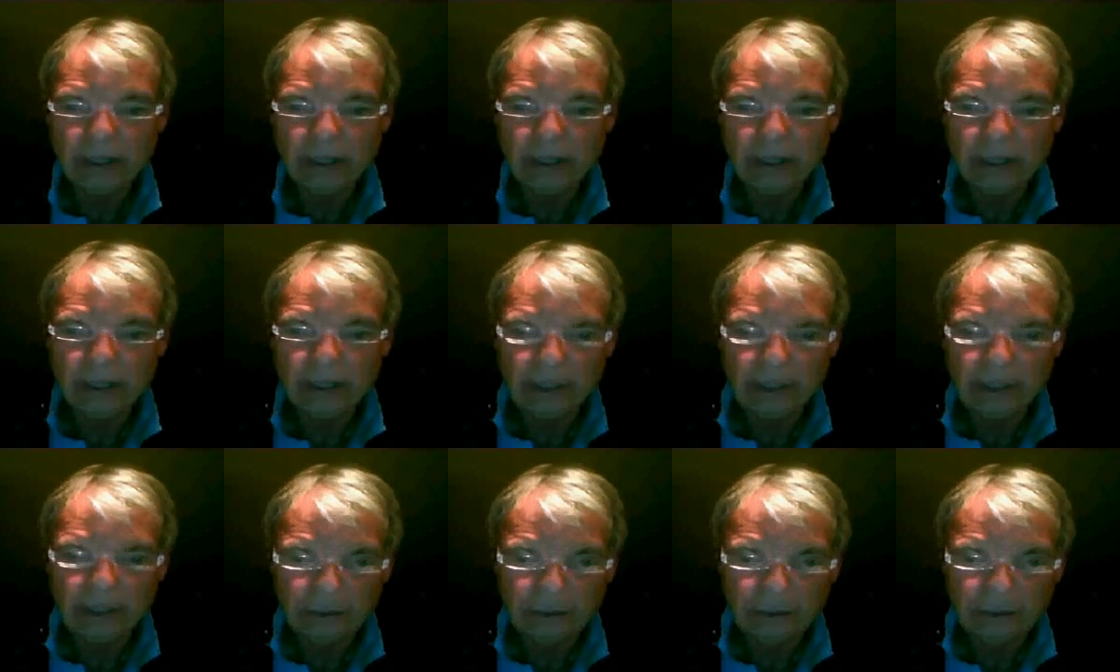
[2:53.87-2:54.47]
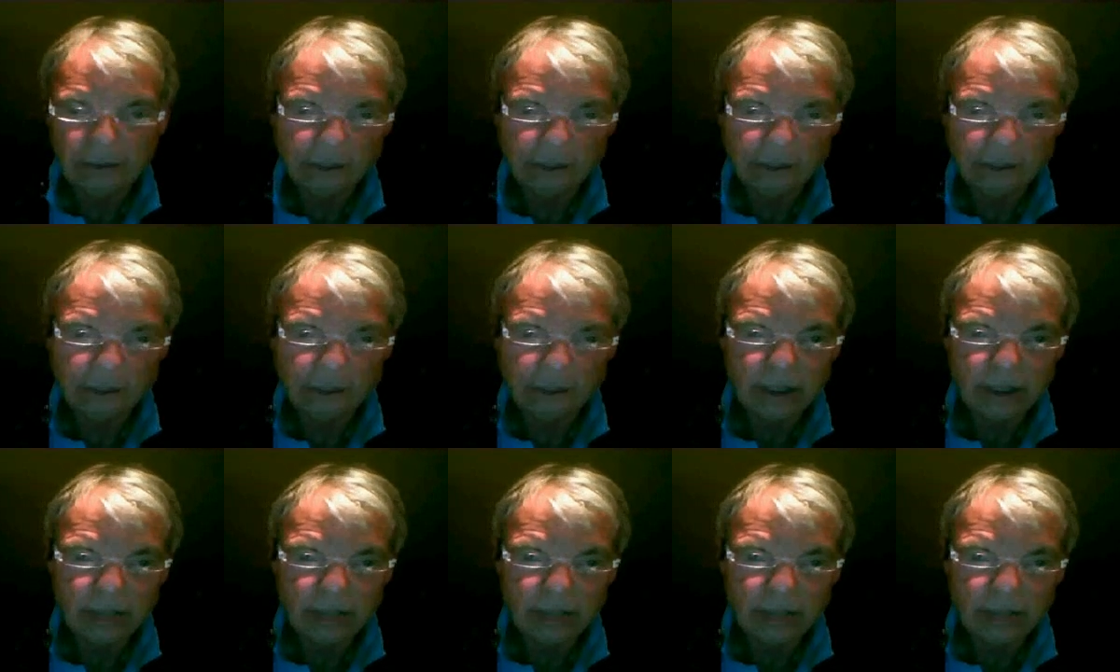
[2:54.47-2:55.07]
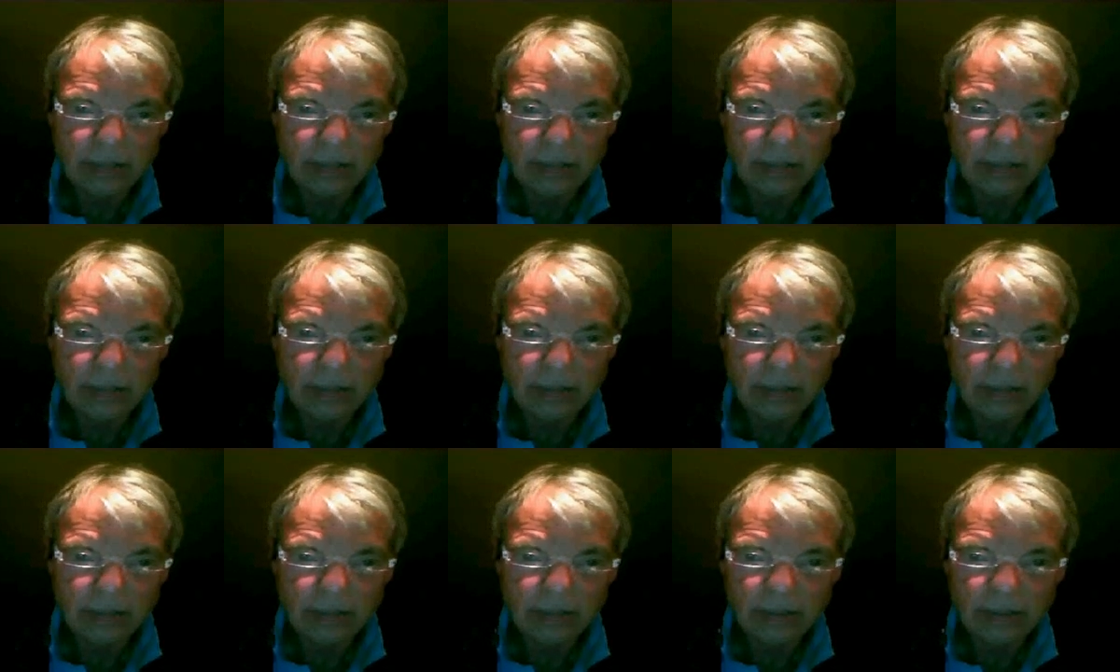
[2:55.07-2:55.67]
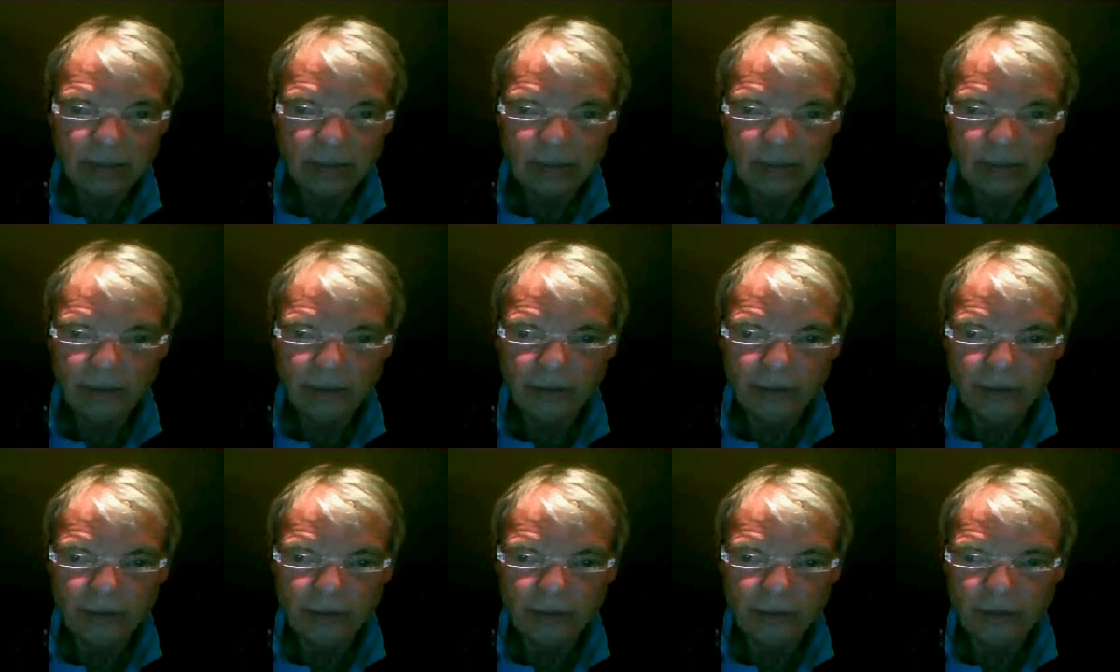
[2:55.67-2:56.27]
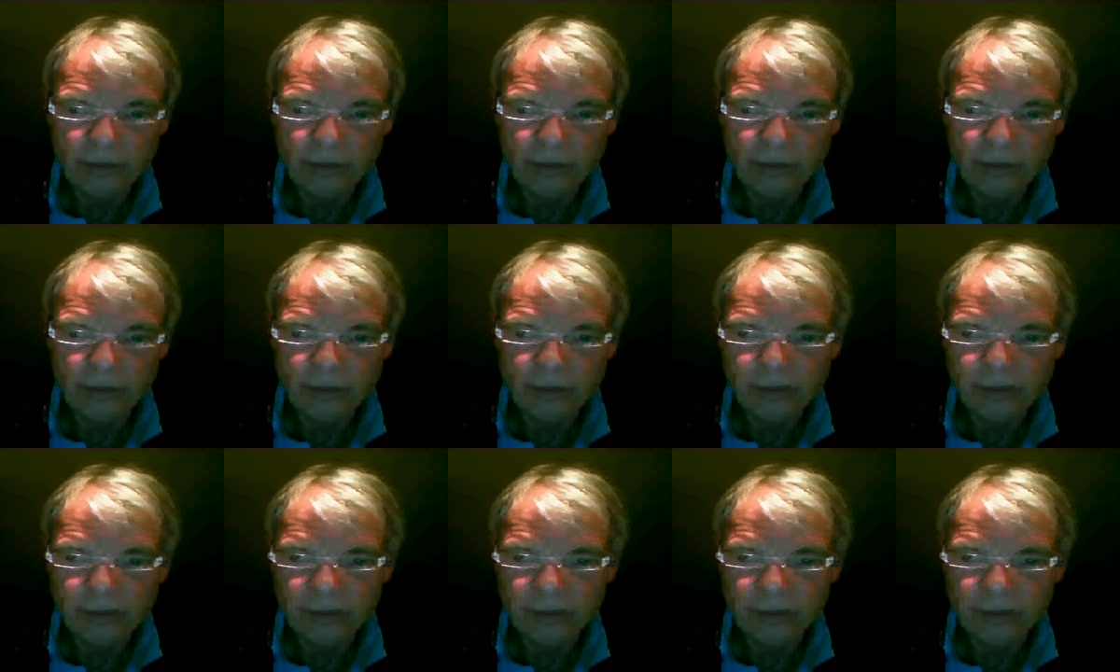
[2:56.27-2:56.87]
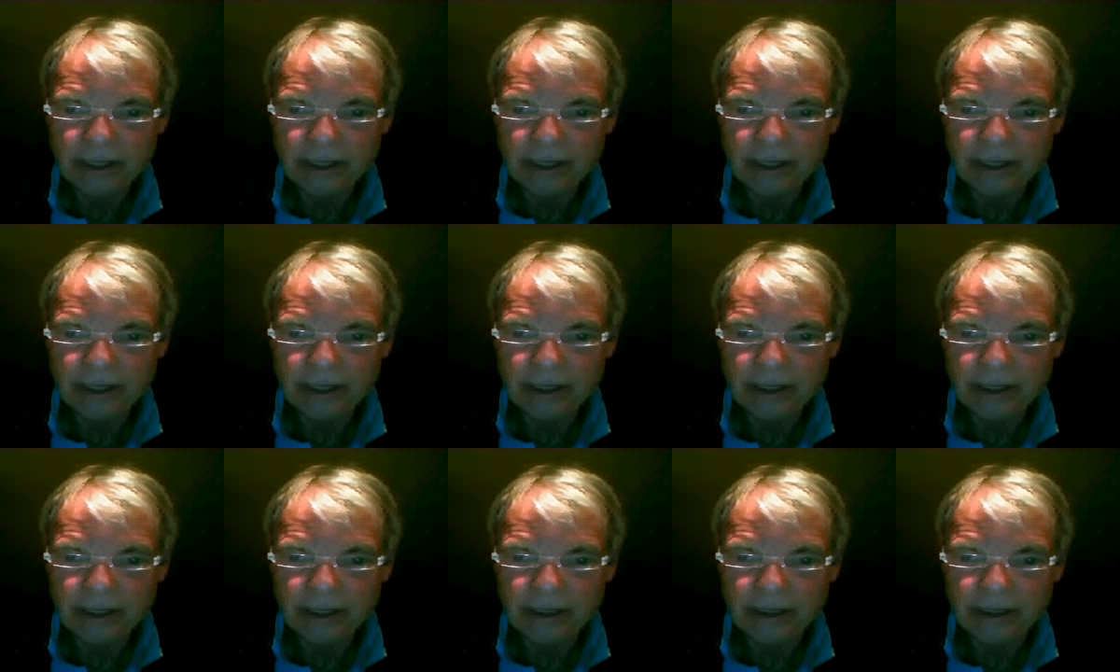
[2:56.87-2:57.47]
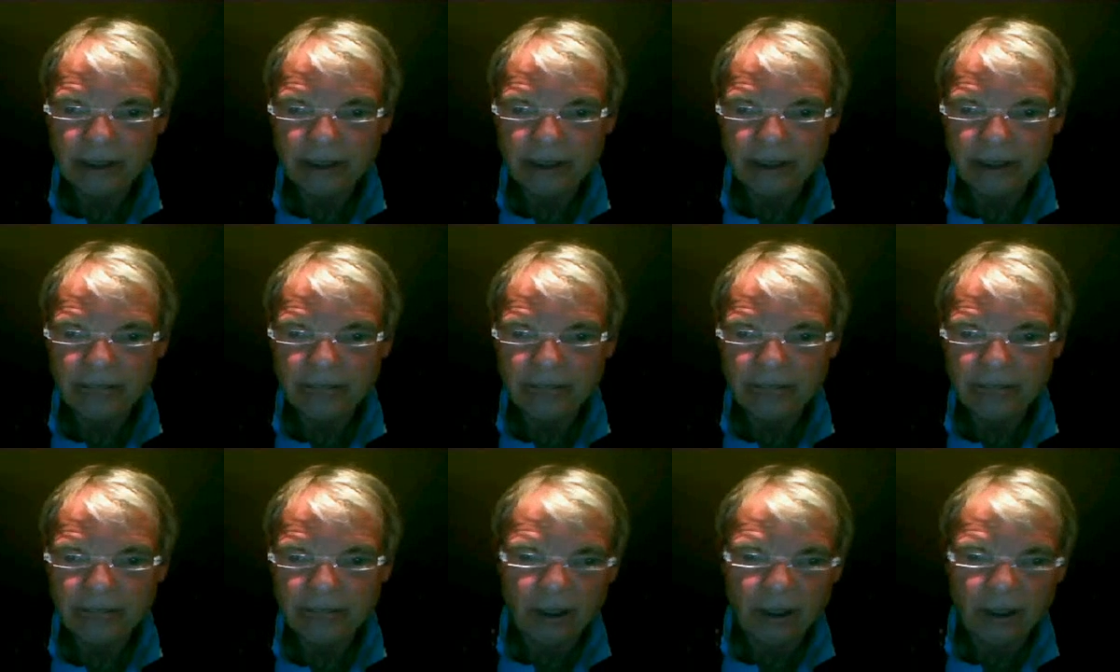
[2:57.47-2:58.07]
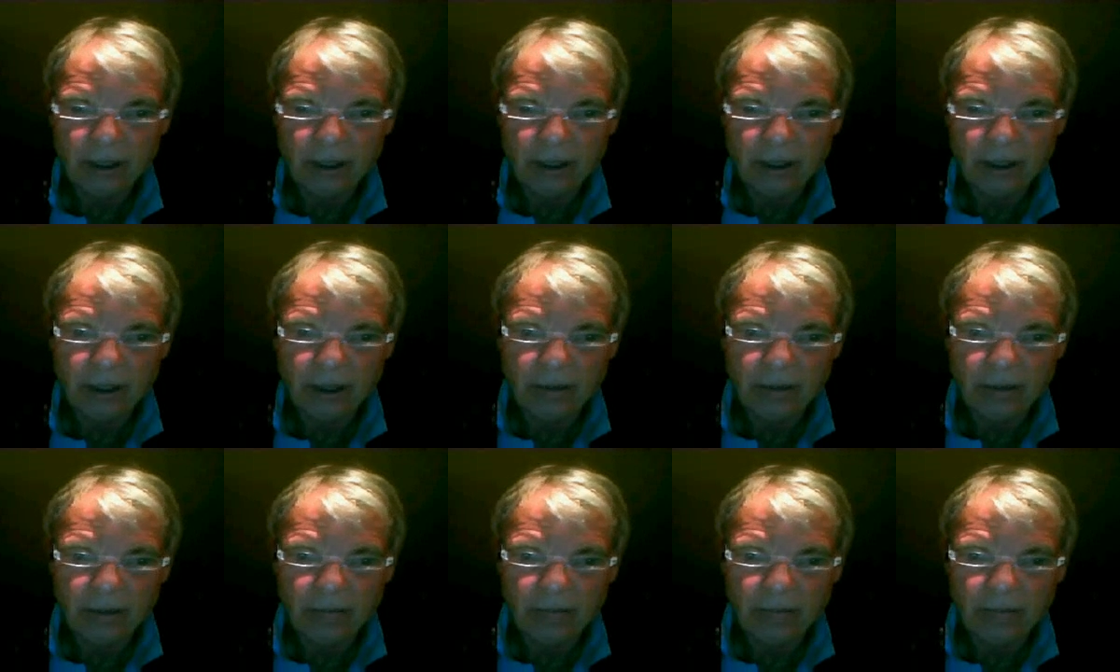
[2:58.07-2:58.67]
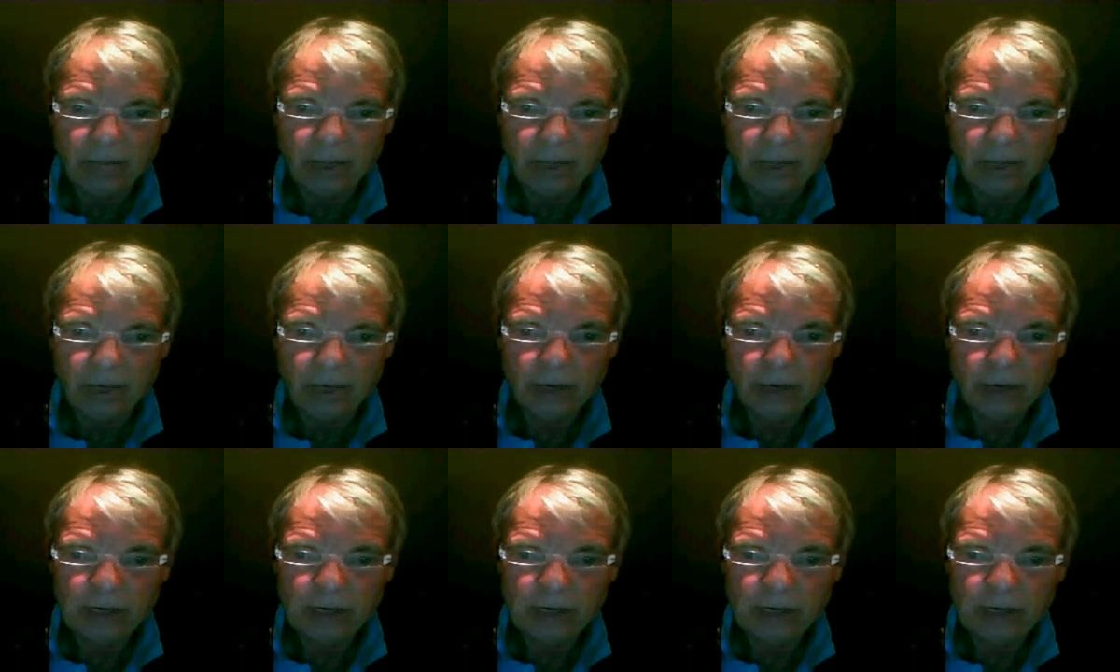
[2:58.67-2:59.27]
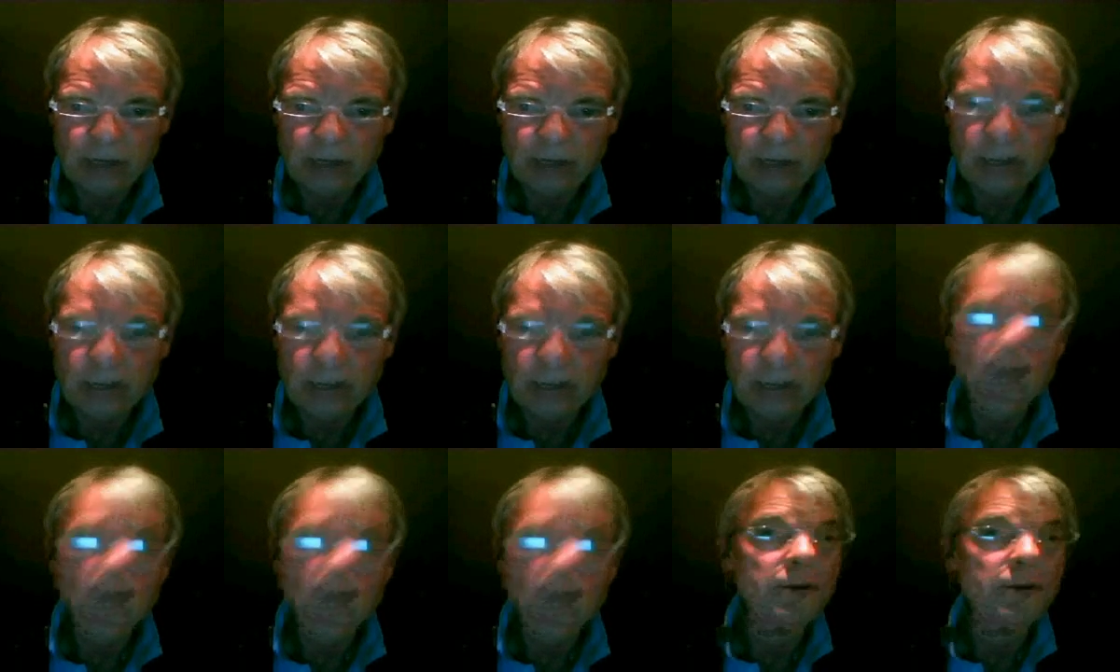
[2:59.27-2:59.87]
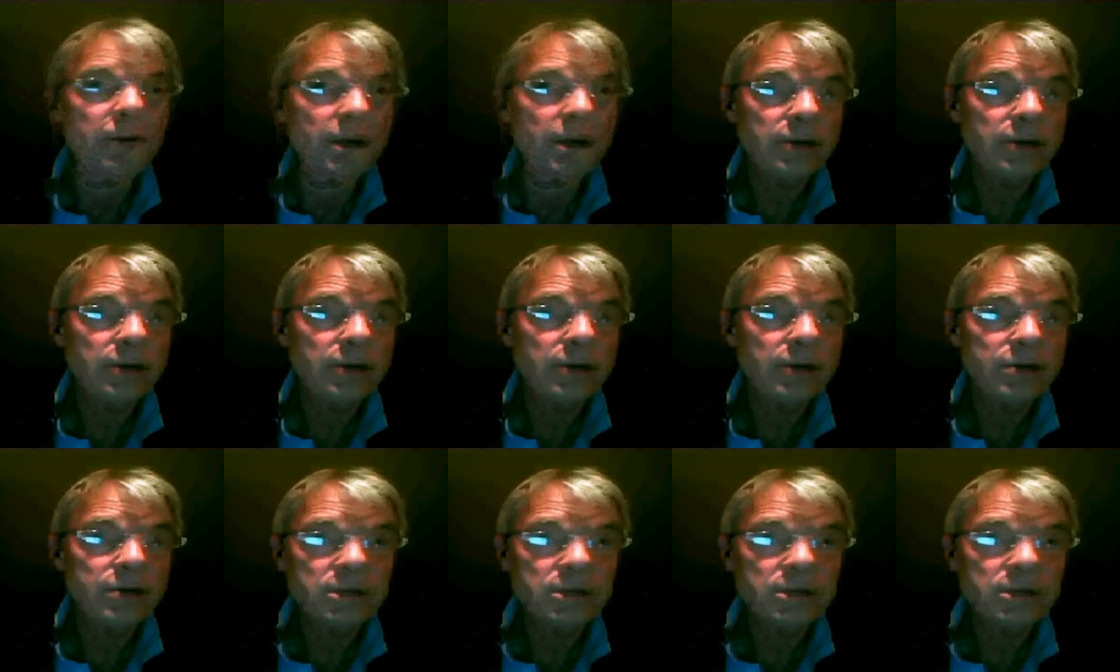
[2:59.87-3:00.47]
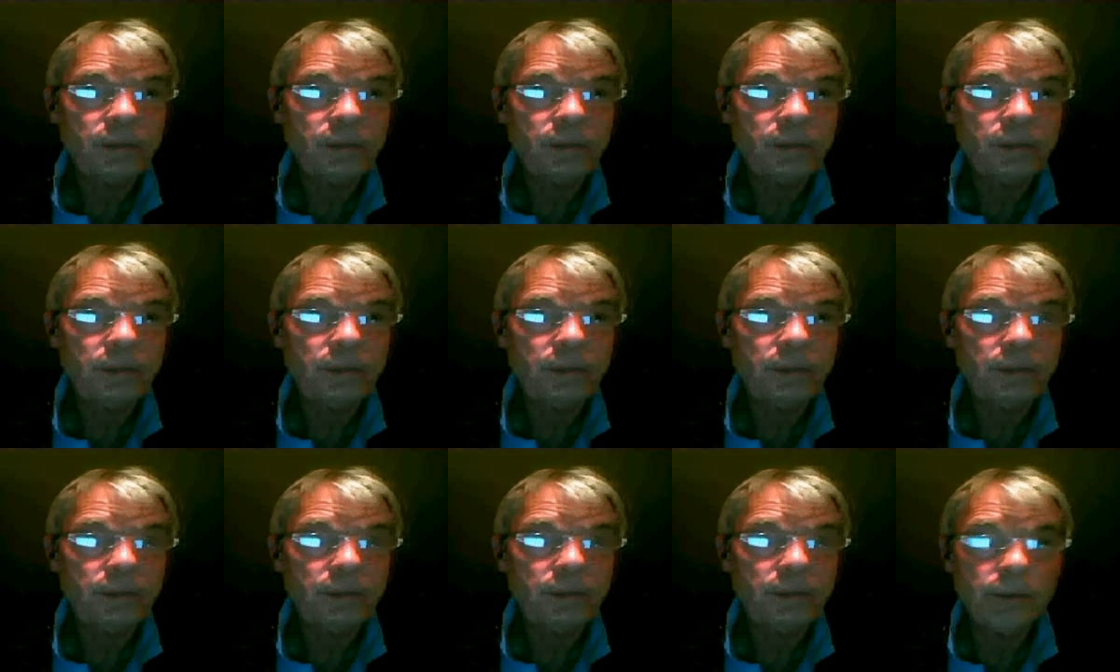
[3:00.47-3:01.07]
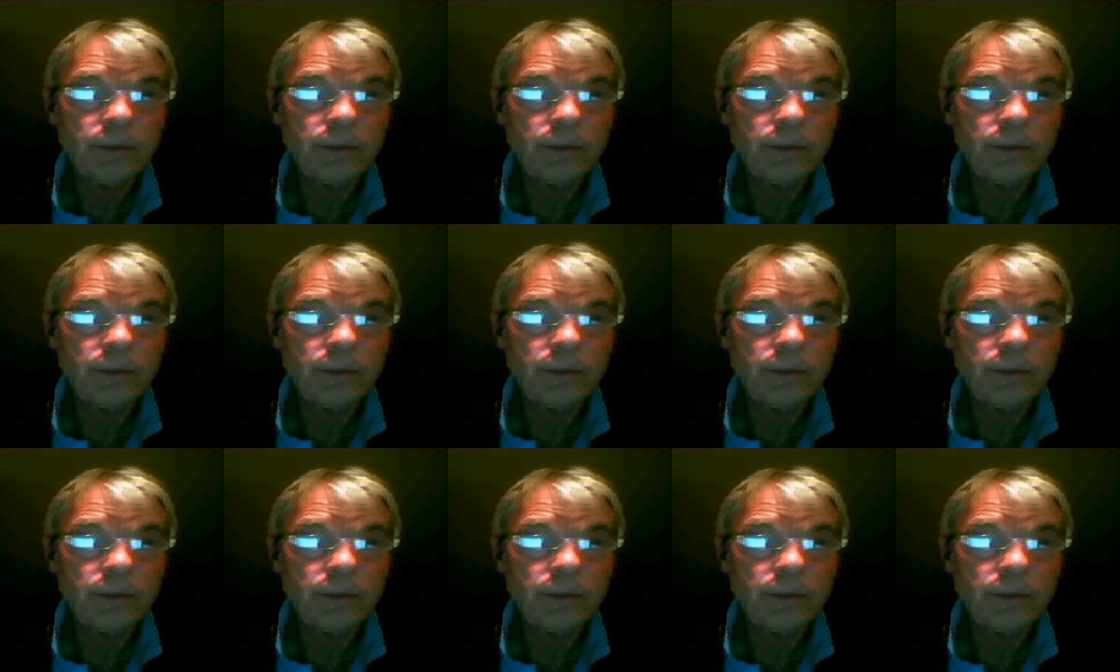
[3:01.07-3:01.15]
in those economies, and we hope those projections are right. Many other countries will be more